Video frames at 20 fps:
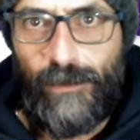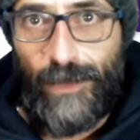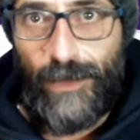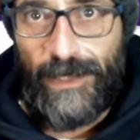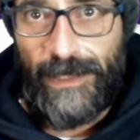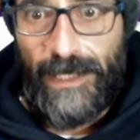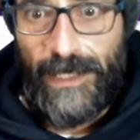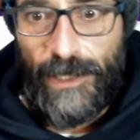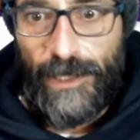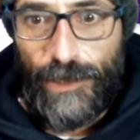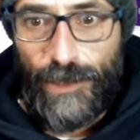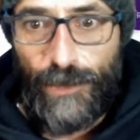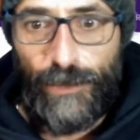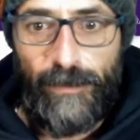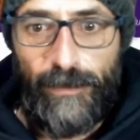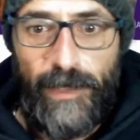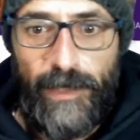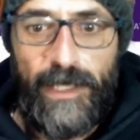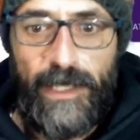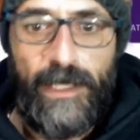they
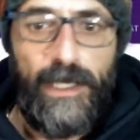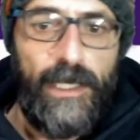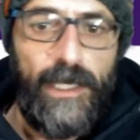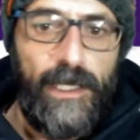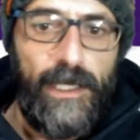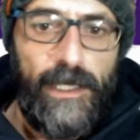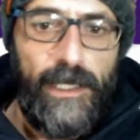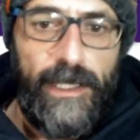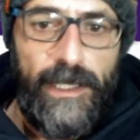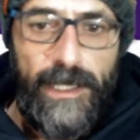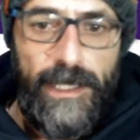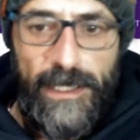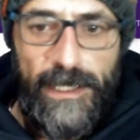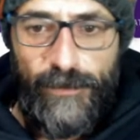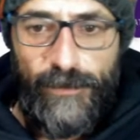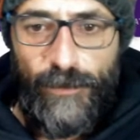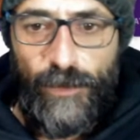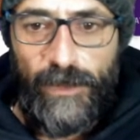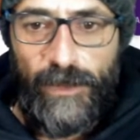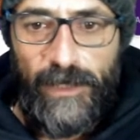should be. He has
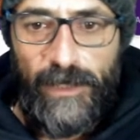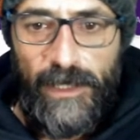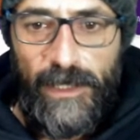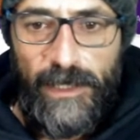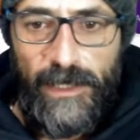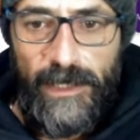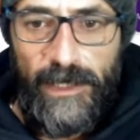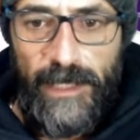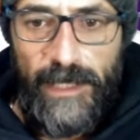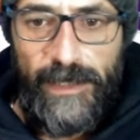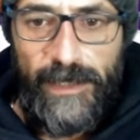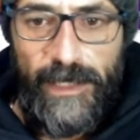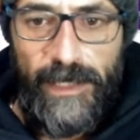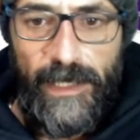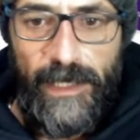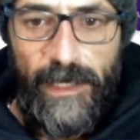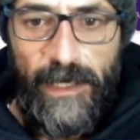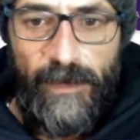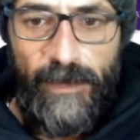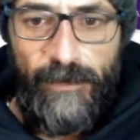14 in
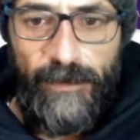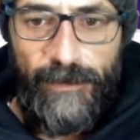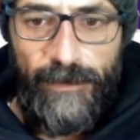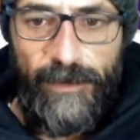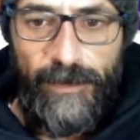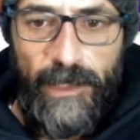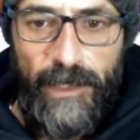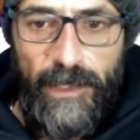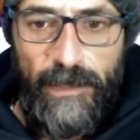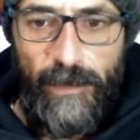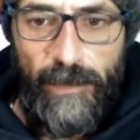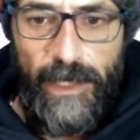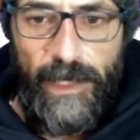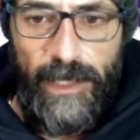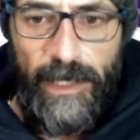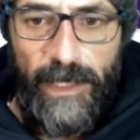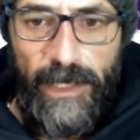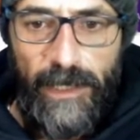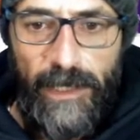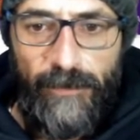heading, 15 in
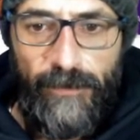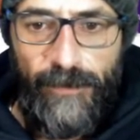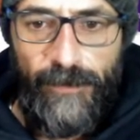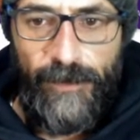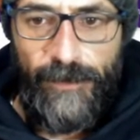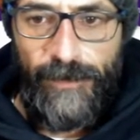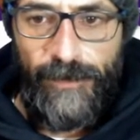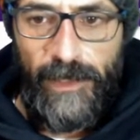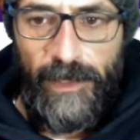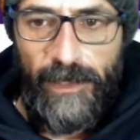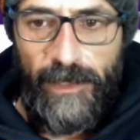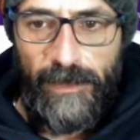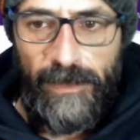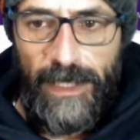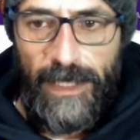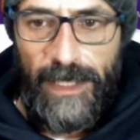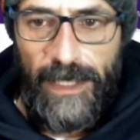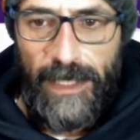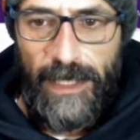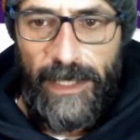marking, 15 in
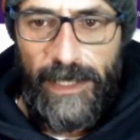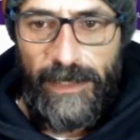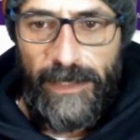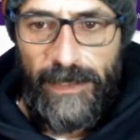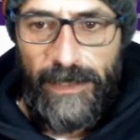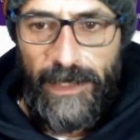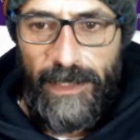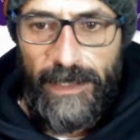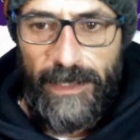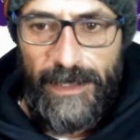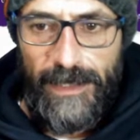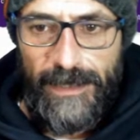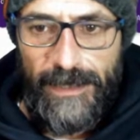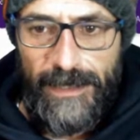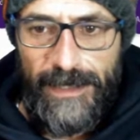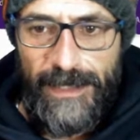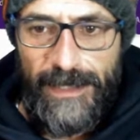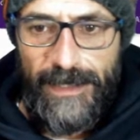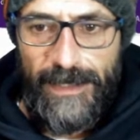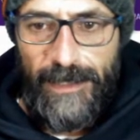tackling. Then he has
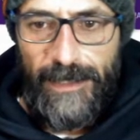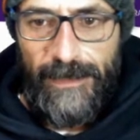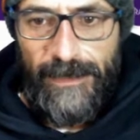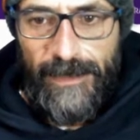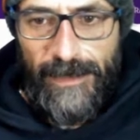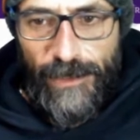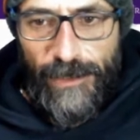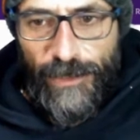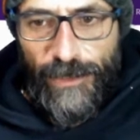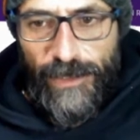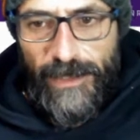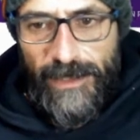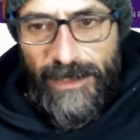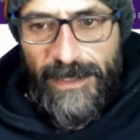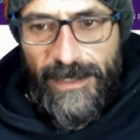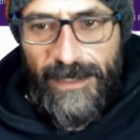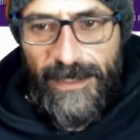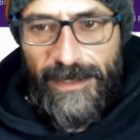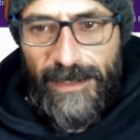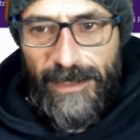16 in decisions,
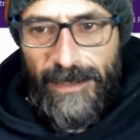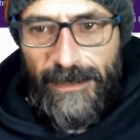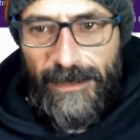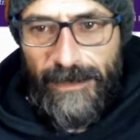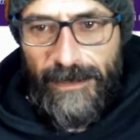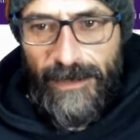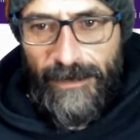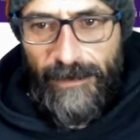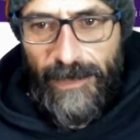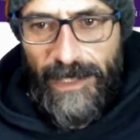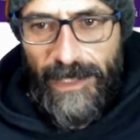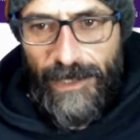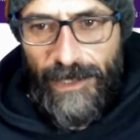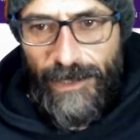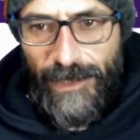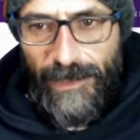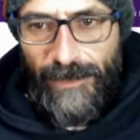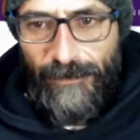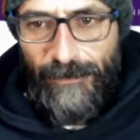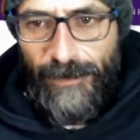16 in
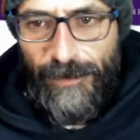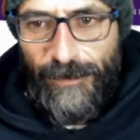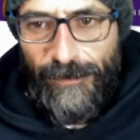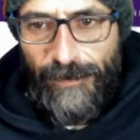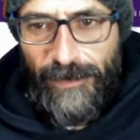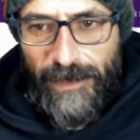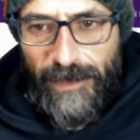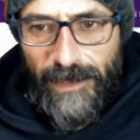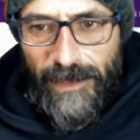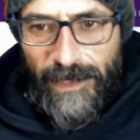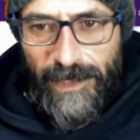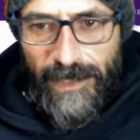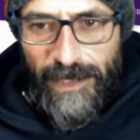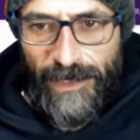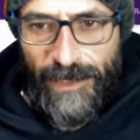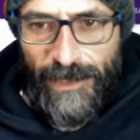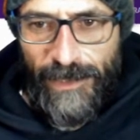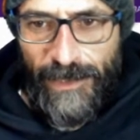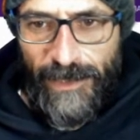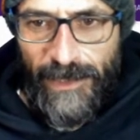determination, 15 in
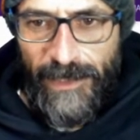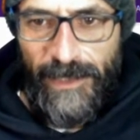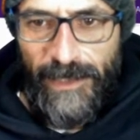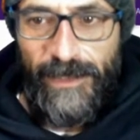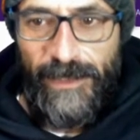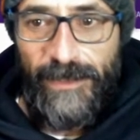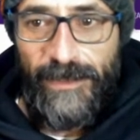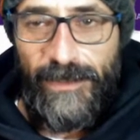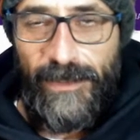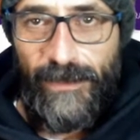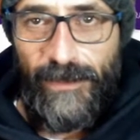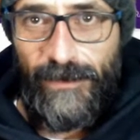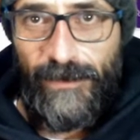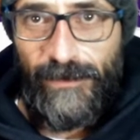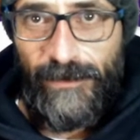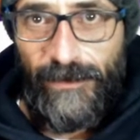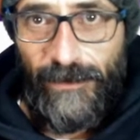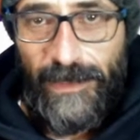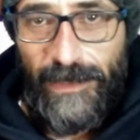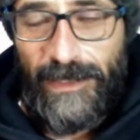aggression.
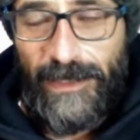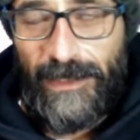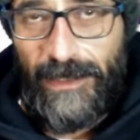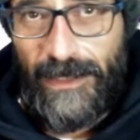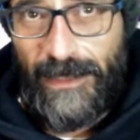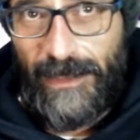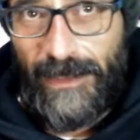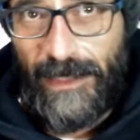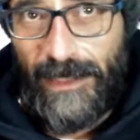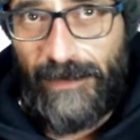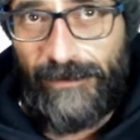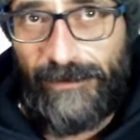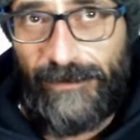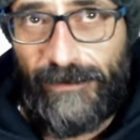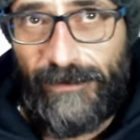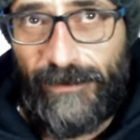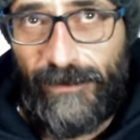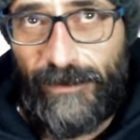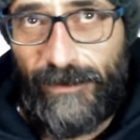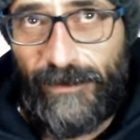So we have
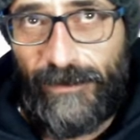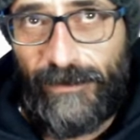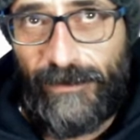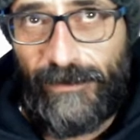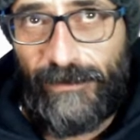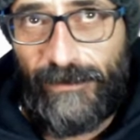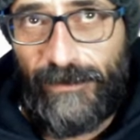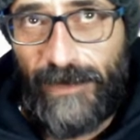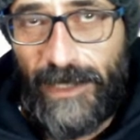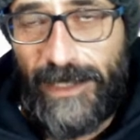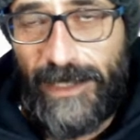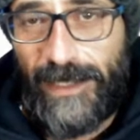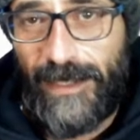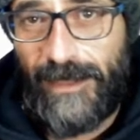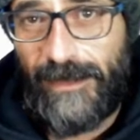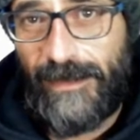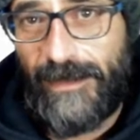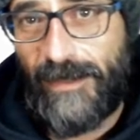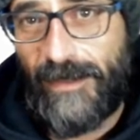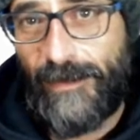to, I can
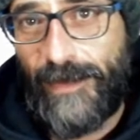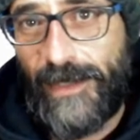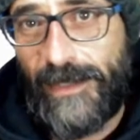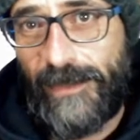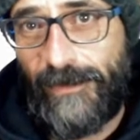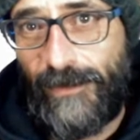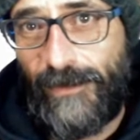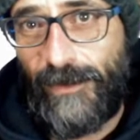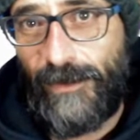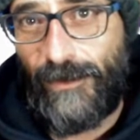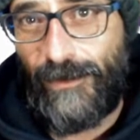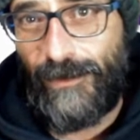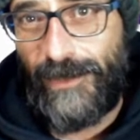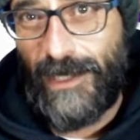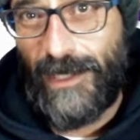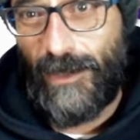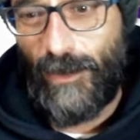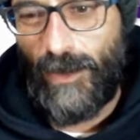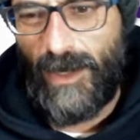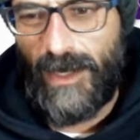anticipate a few
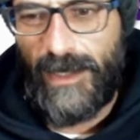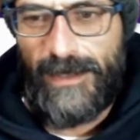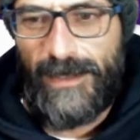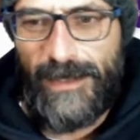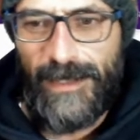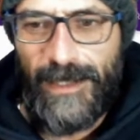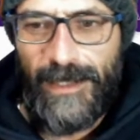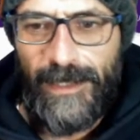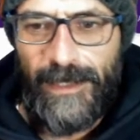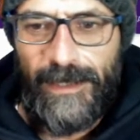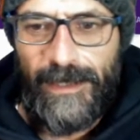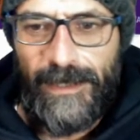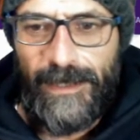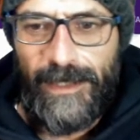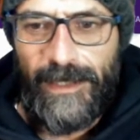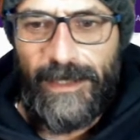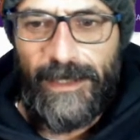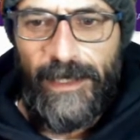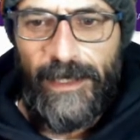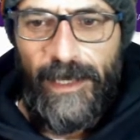yellow cards
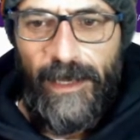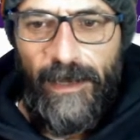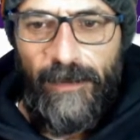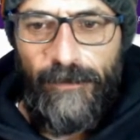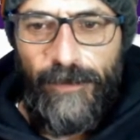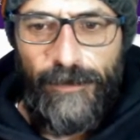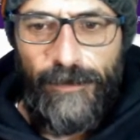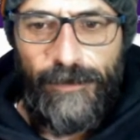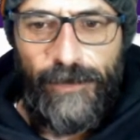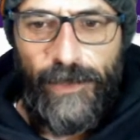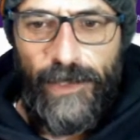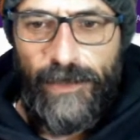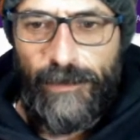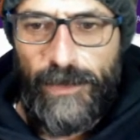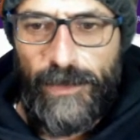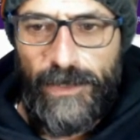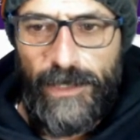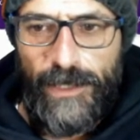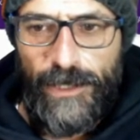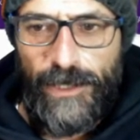there. 15 in
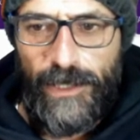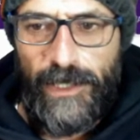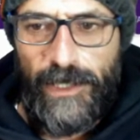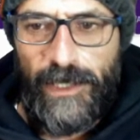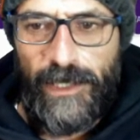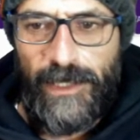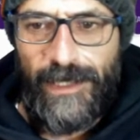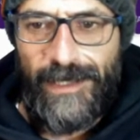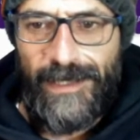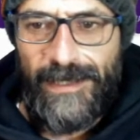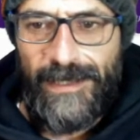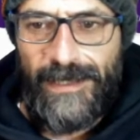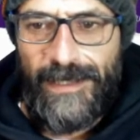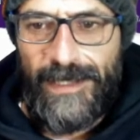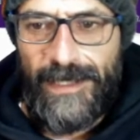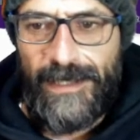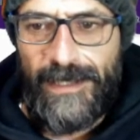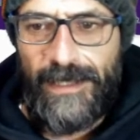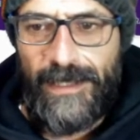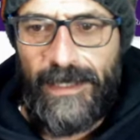positioning,
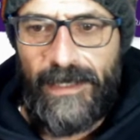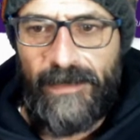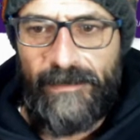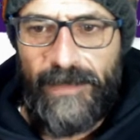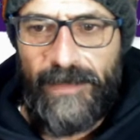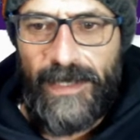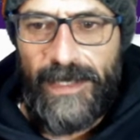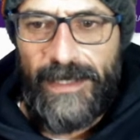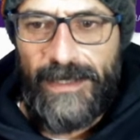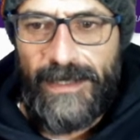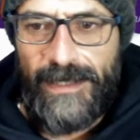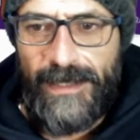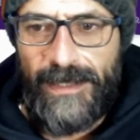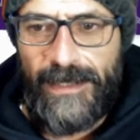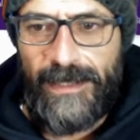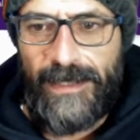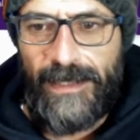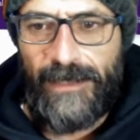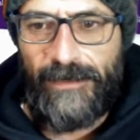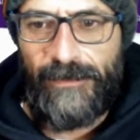16 in pace,
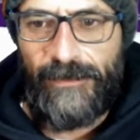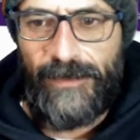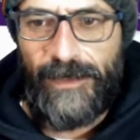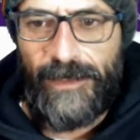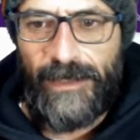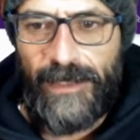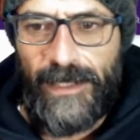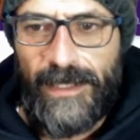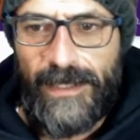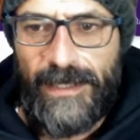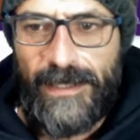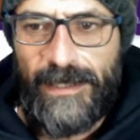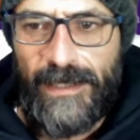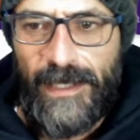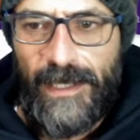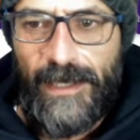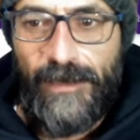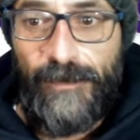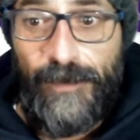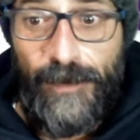16 in fitness,
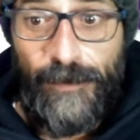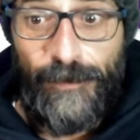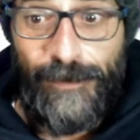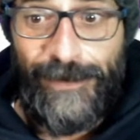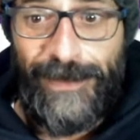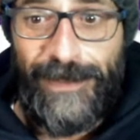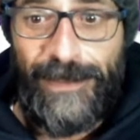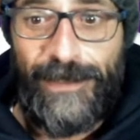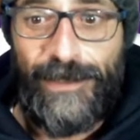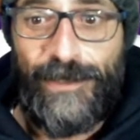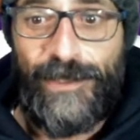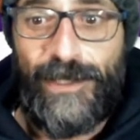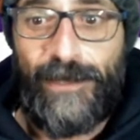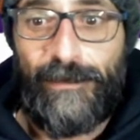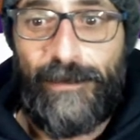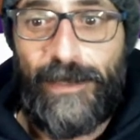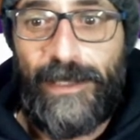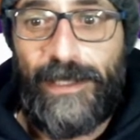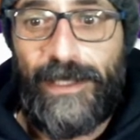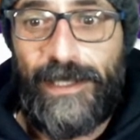15 in
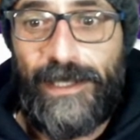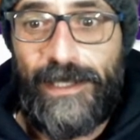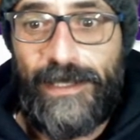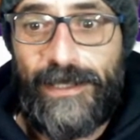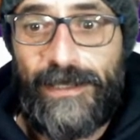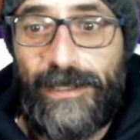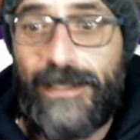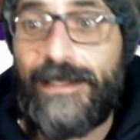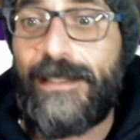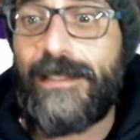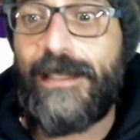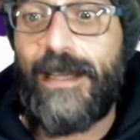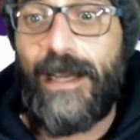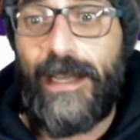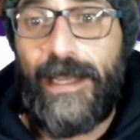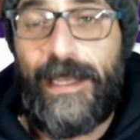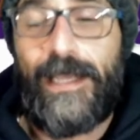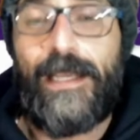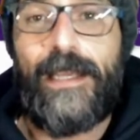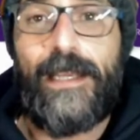jumping reach. This
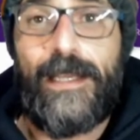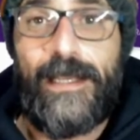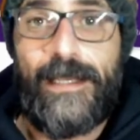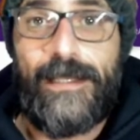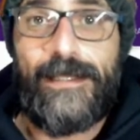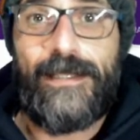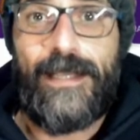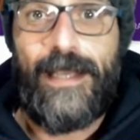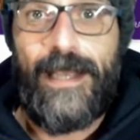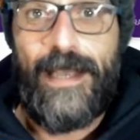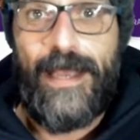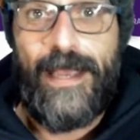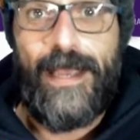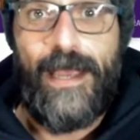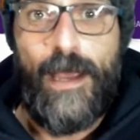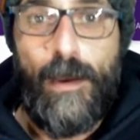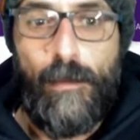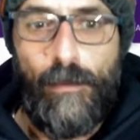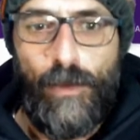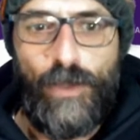guy is a
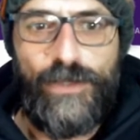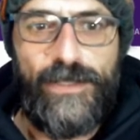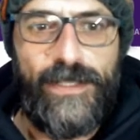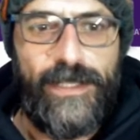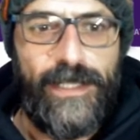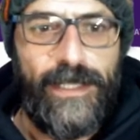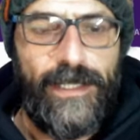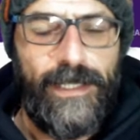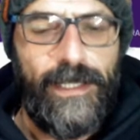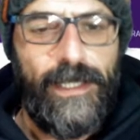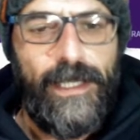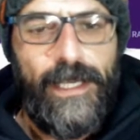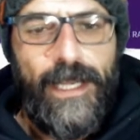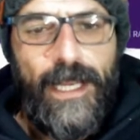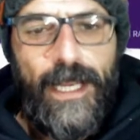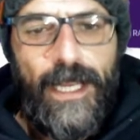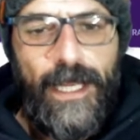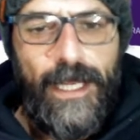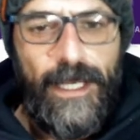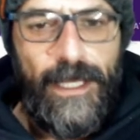monster.
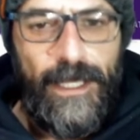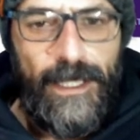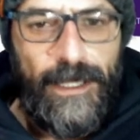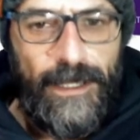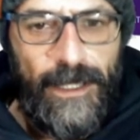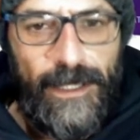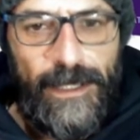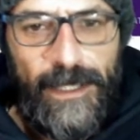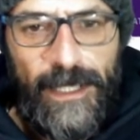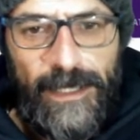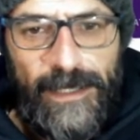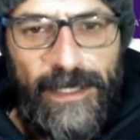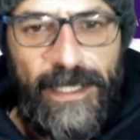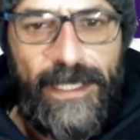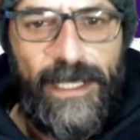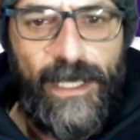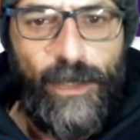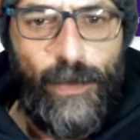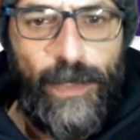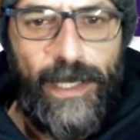And I
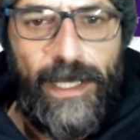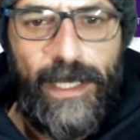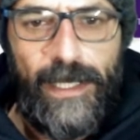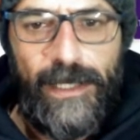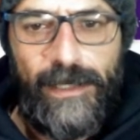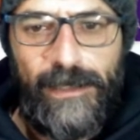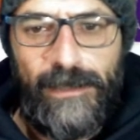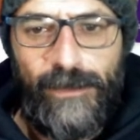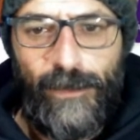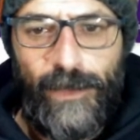think we can